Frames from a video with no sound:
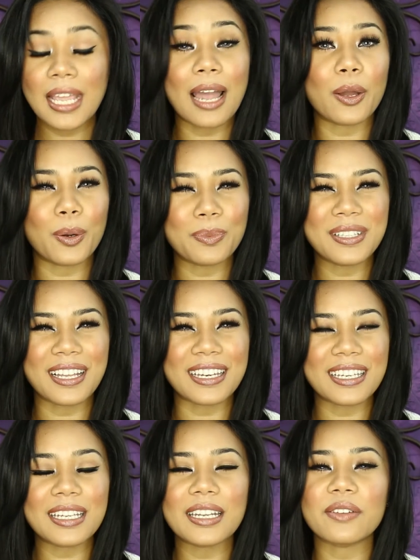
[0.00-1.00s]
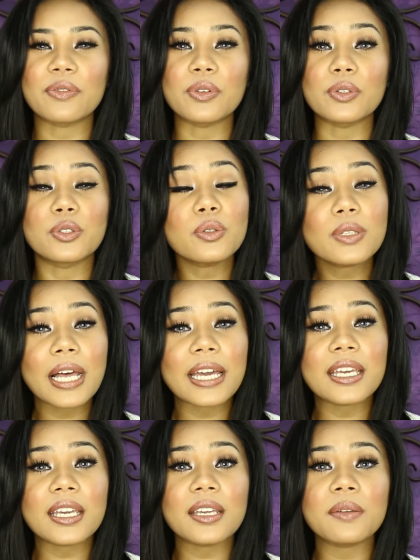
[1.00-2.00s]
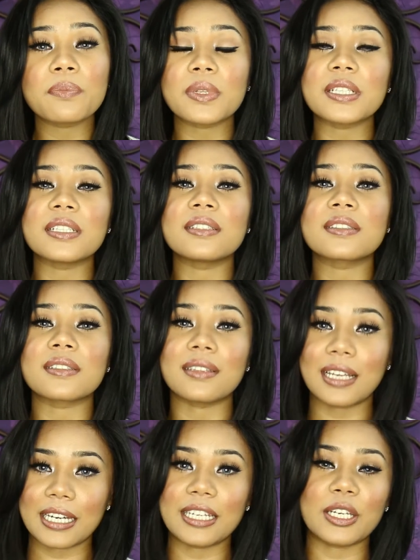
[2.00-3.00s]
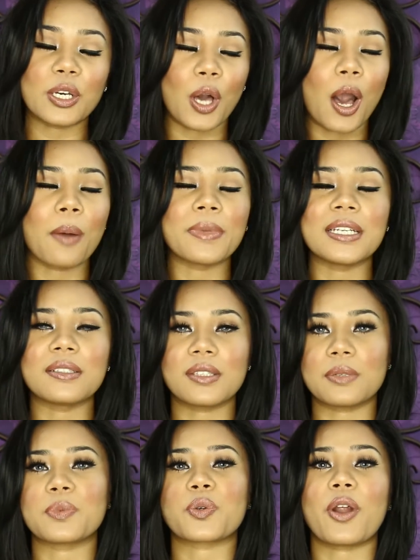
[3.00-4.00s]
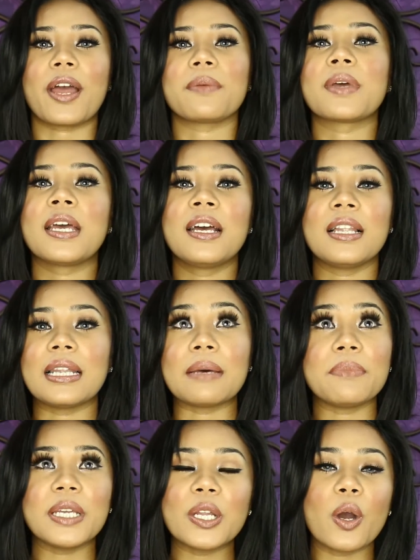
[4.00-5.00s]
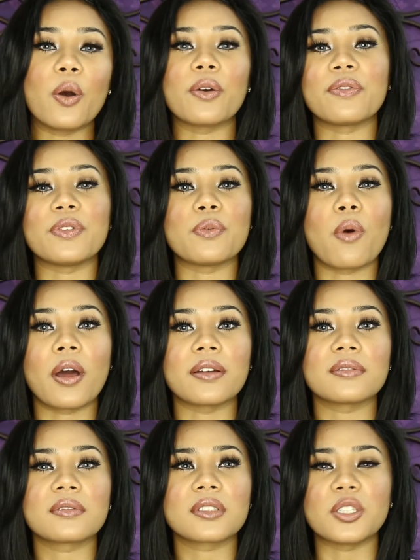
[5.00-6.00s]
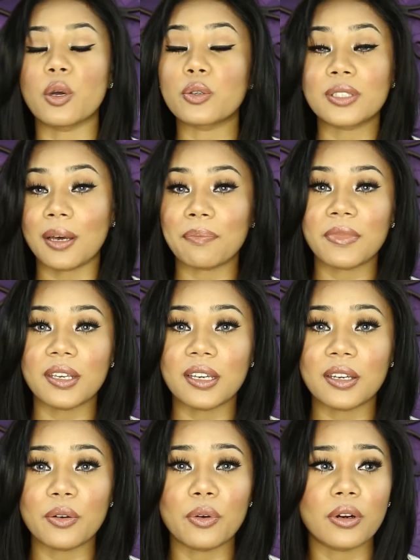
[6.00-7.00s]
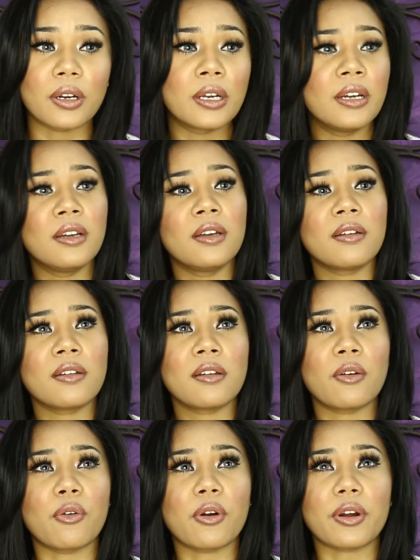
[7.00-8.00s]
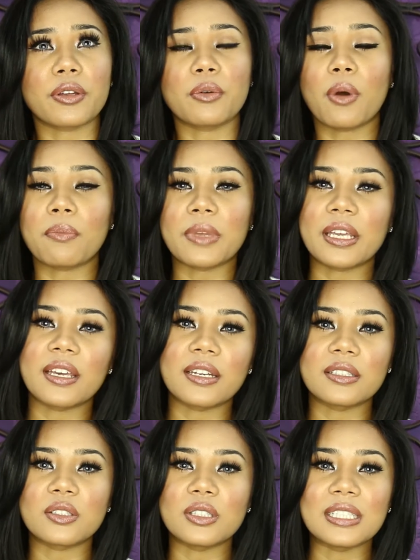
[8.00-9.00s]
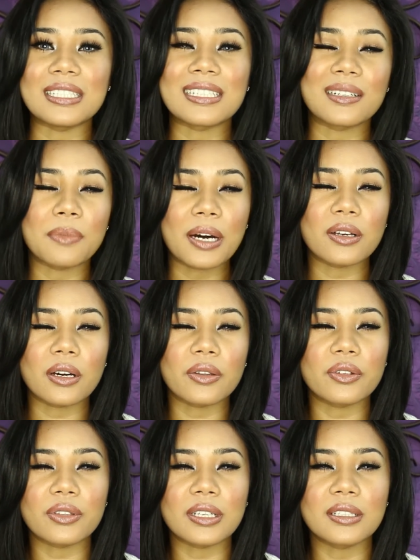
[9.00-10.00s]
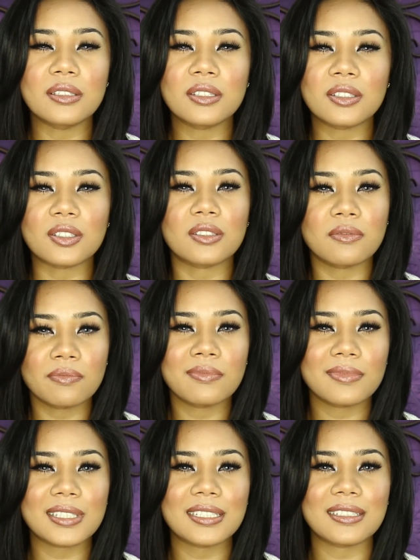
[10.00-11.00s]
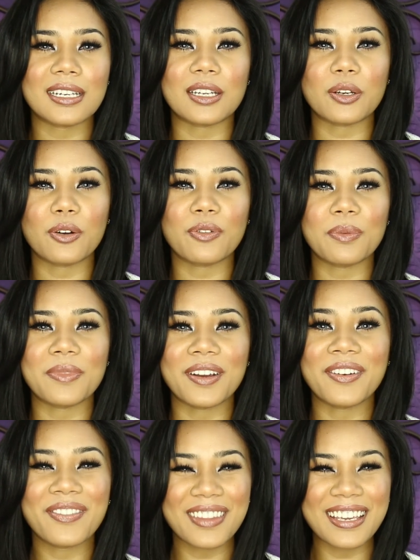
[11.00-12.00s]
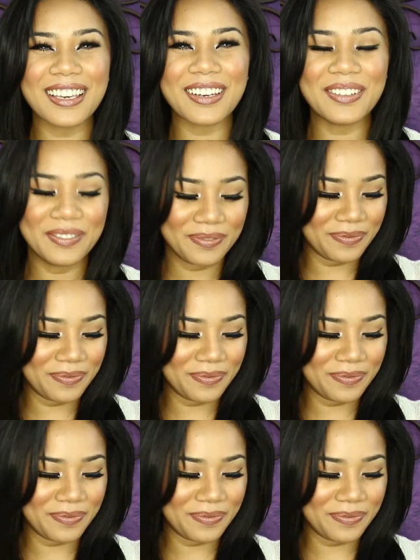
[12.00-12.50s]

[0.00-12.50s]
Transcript: I hope you like it. If you do like it, please like, comment, and subscribe. Let me know if you want to know something, or you want me to get into detail about other things. Just kind of go from there. Thank you.